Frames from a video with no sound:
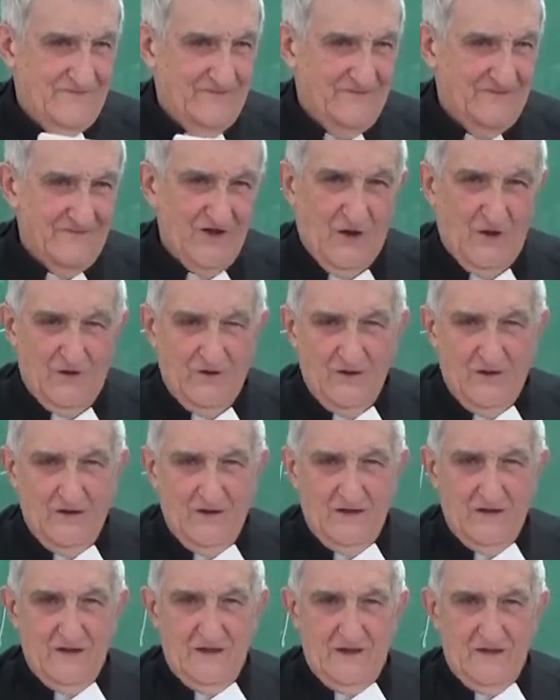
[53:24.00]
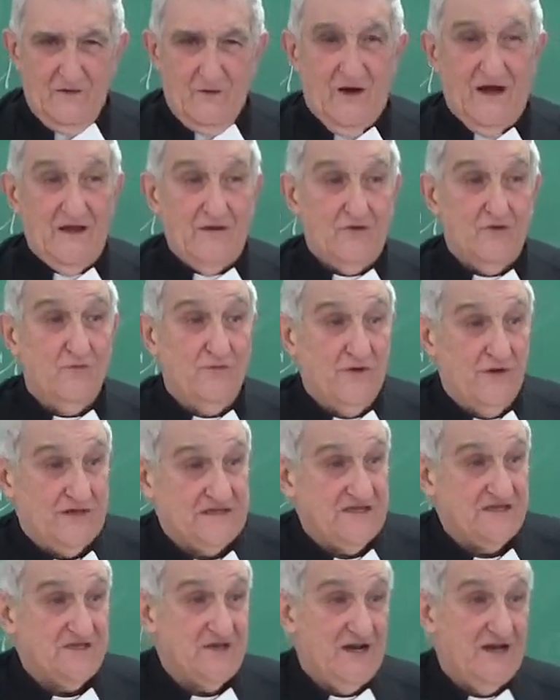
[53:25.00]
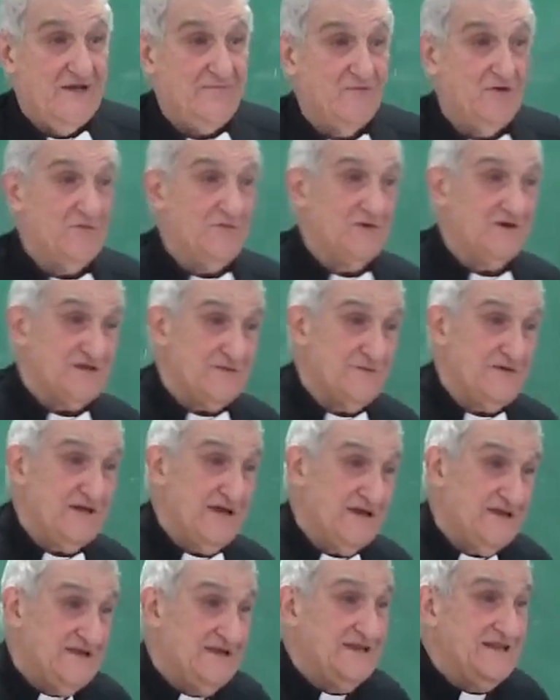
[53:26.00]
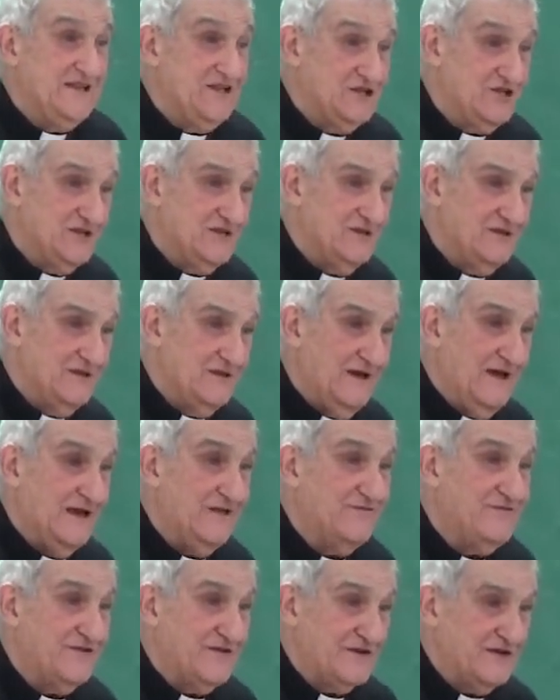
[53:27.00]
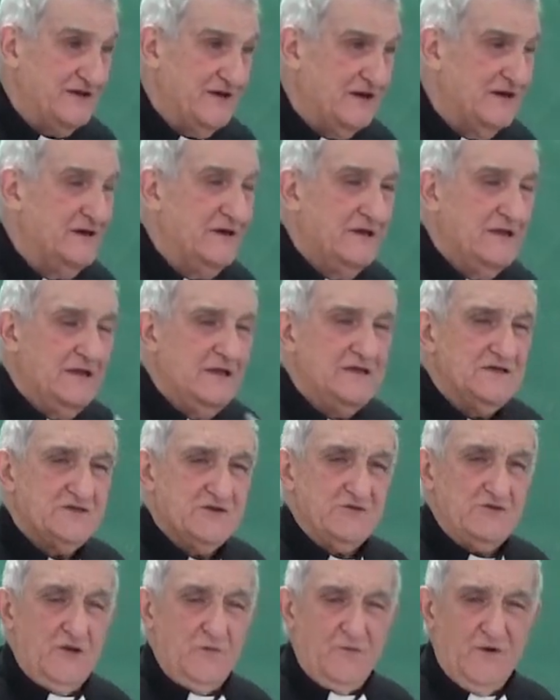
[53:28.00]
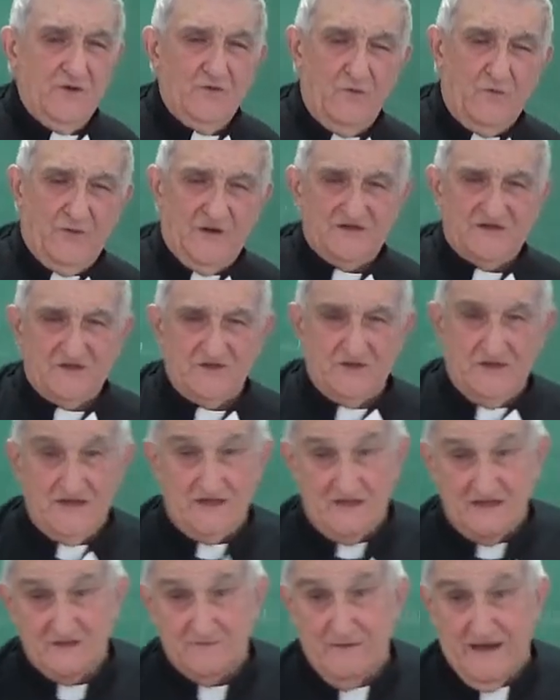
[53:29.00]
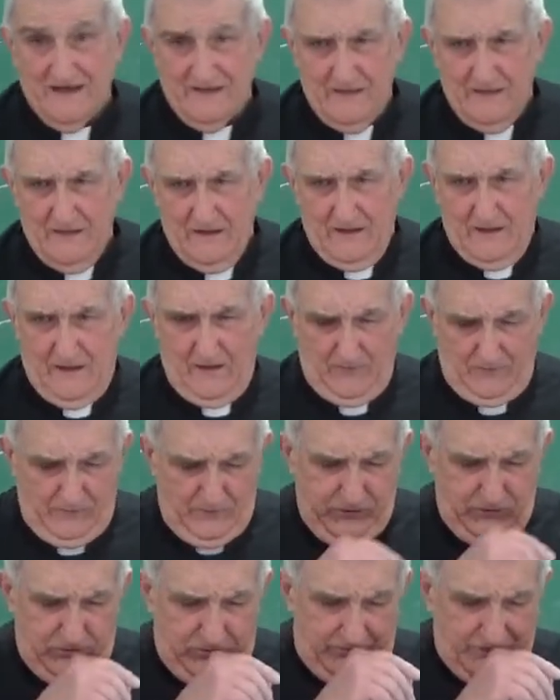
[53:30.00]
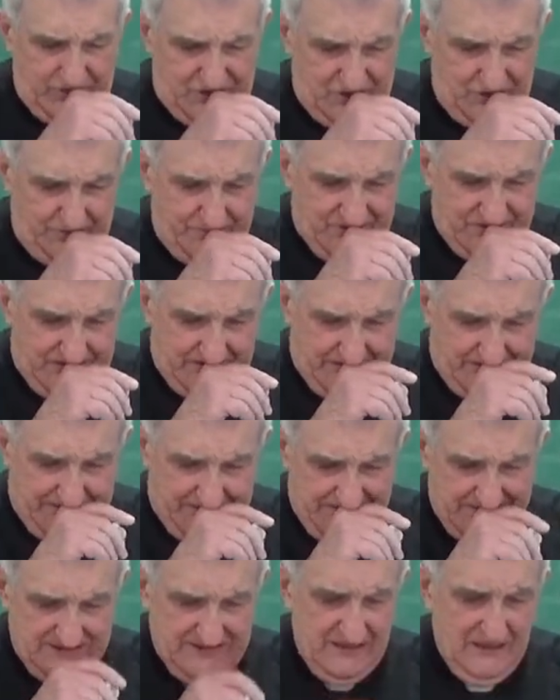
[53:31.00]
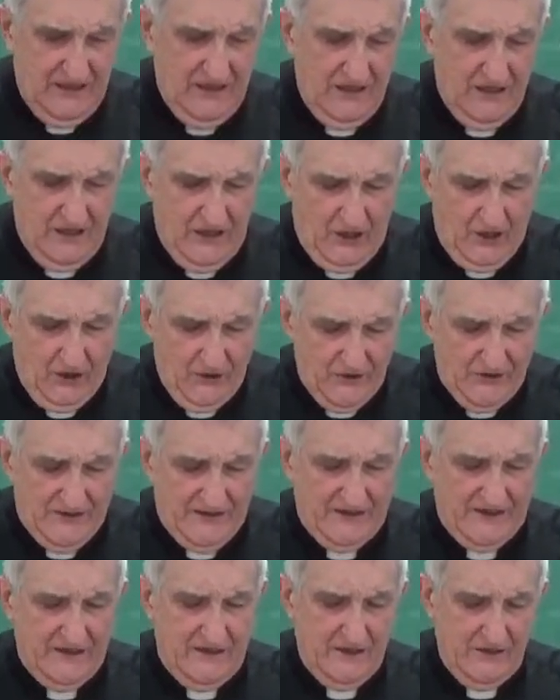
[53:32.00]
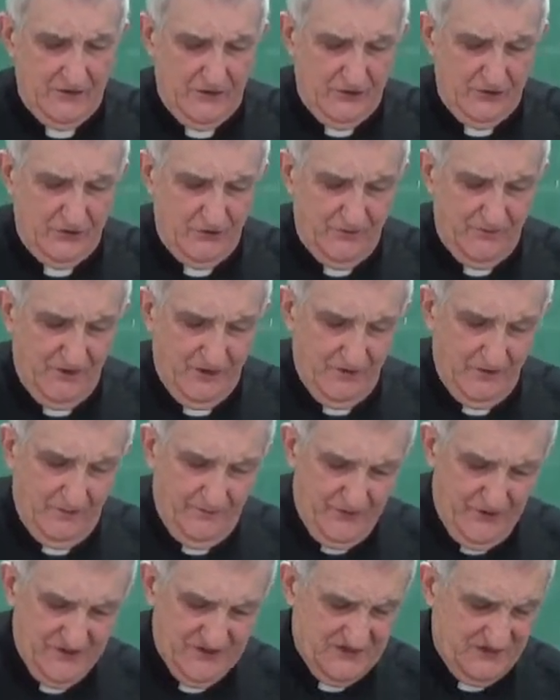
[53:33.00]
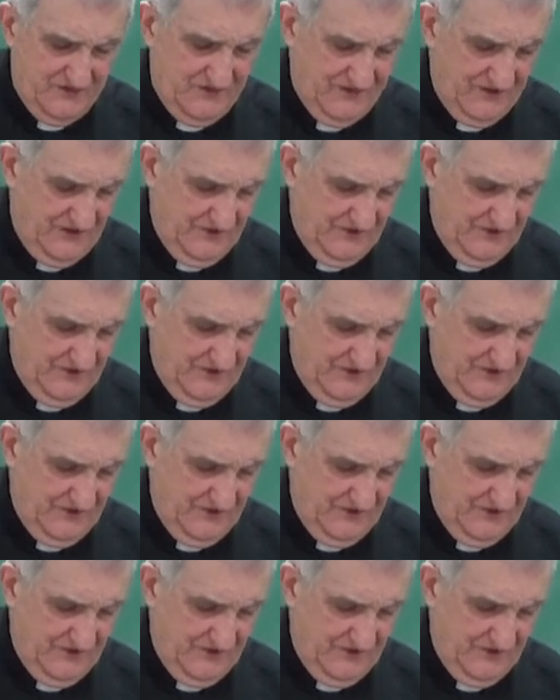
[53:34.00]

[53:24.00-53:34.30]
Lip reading: No. Why? To possess a right, we must be intelligent and free. So the one who possesses a right is man. The subject is only the human person.